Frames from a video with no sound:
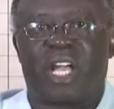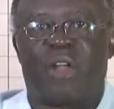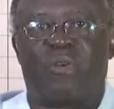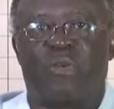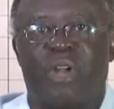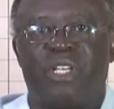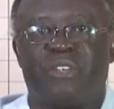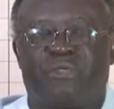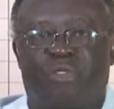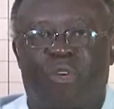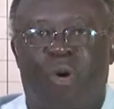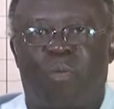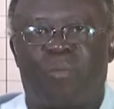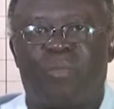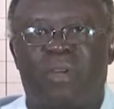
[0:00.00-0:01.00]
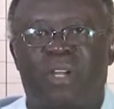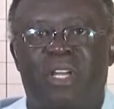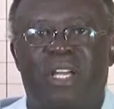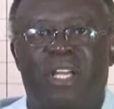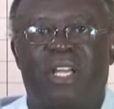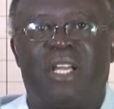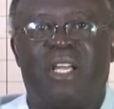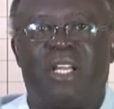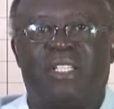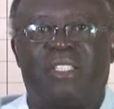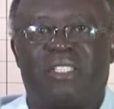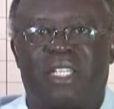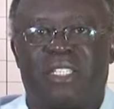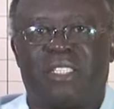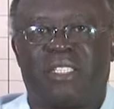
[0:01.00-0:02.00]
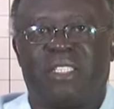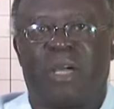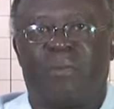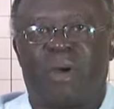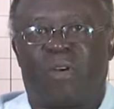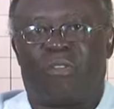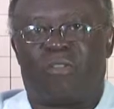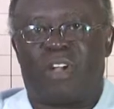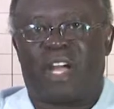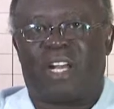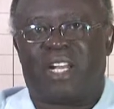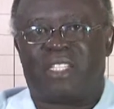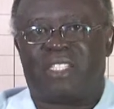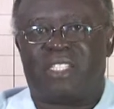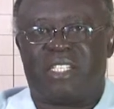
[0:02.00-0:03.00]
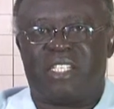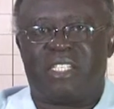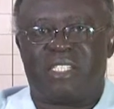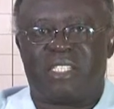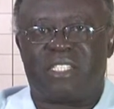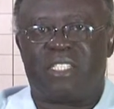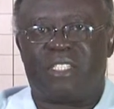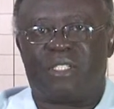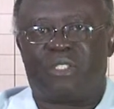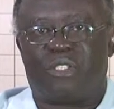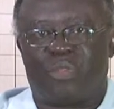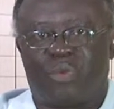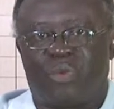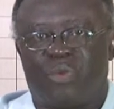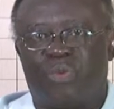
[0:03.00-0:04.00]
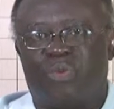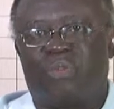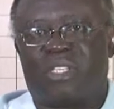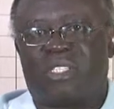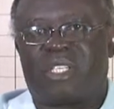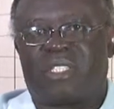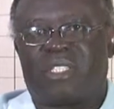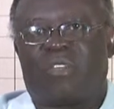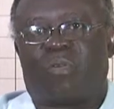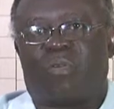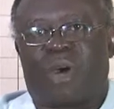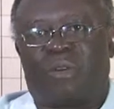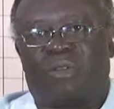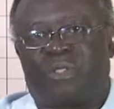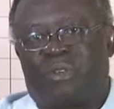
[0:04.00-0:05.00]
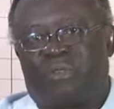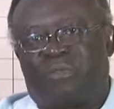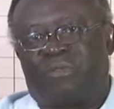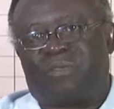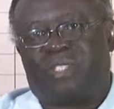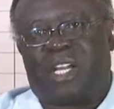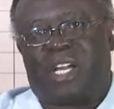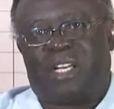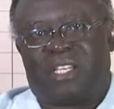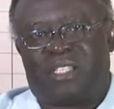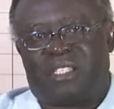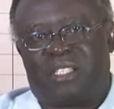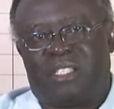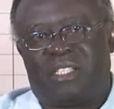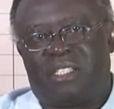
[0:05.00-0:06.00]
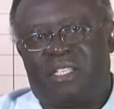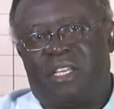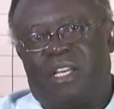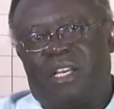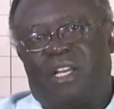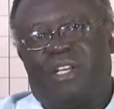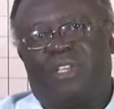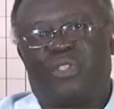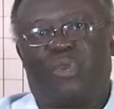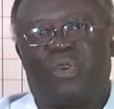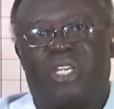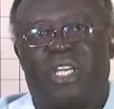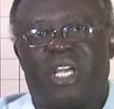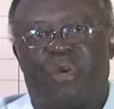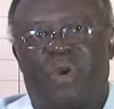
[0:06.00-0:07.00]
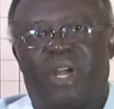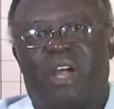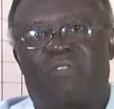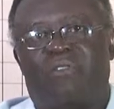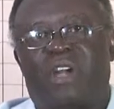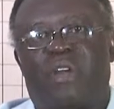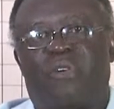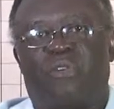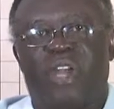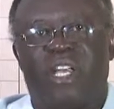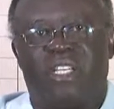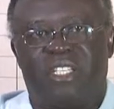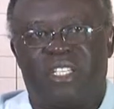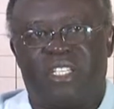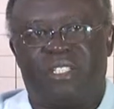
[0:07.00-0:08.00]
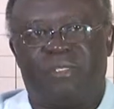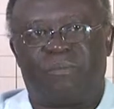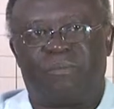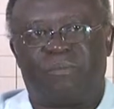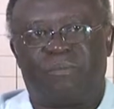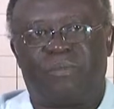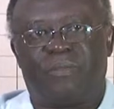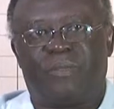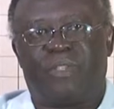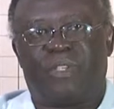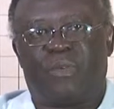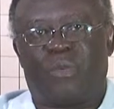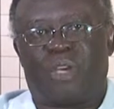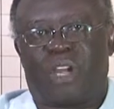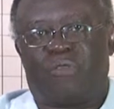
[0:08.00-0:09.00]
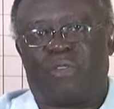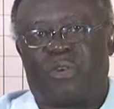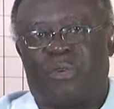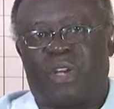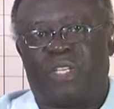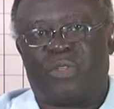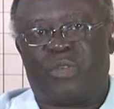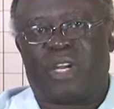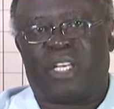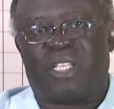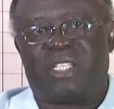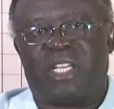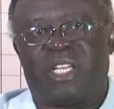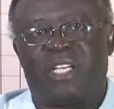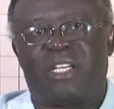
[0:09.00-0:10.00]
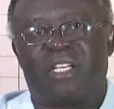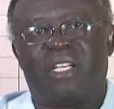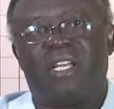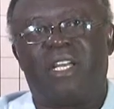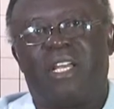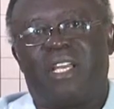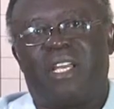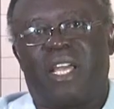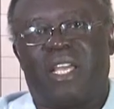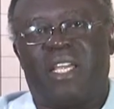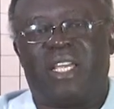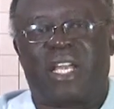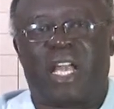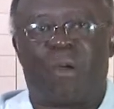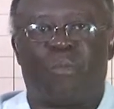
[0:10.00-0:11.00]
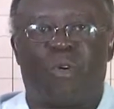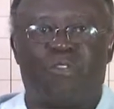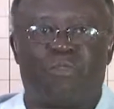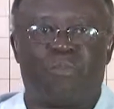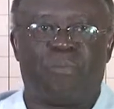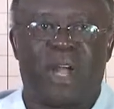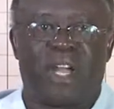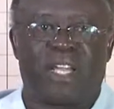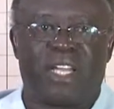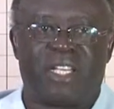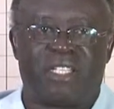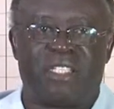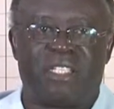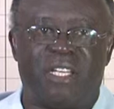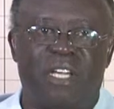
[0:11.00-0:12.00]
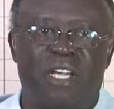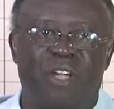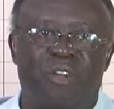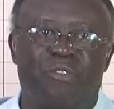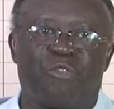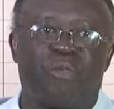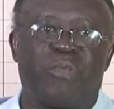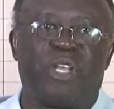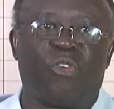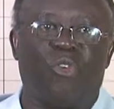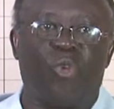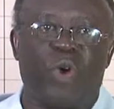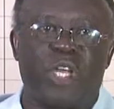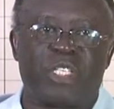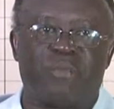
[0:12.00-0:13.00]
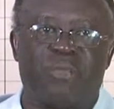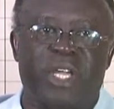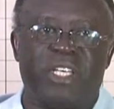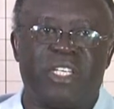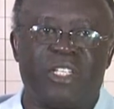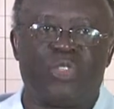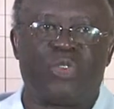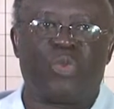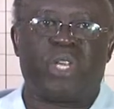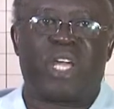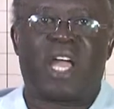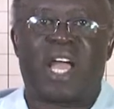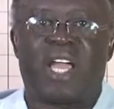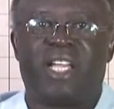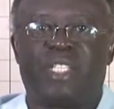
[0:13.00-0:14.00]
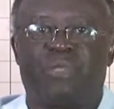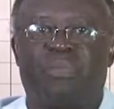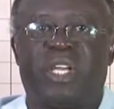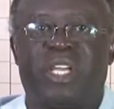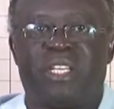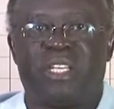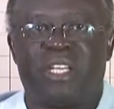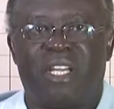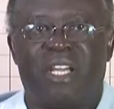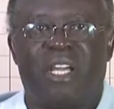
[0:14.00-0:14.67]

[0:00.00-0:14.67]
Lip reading: can range from certain number of Ghana cedis to a certain amount of Ghana cedis. So here we have a range. We have a range. You can take the income of bankers from the lowest paid to the highest paid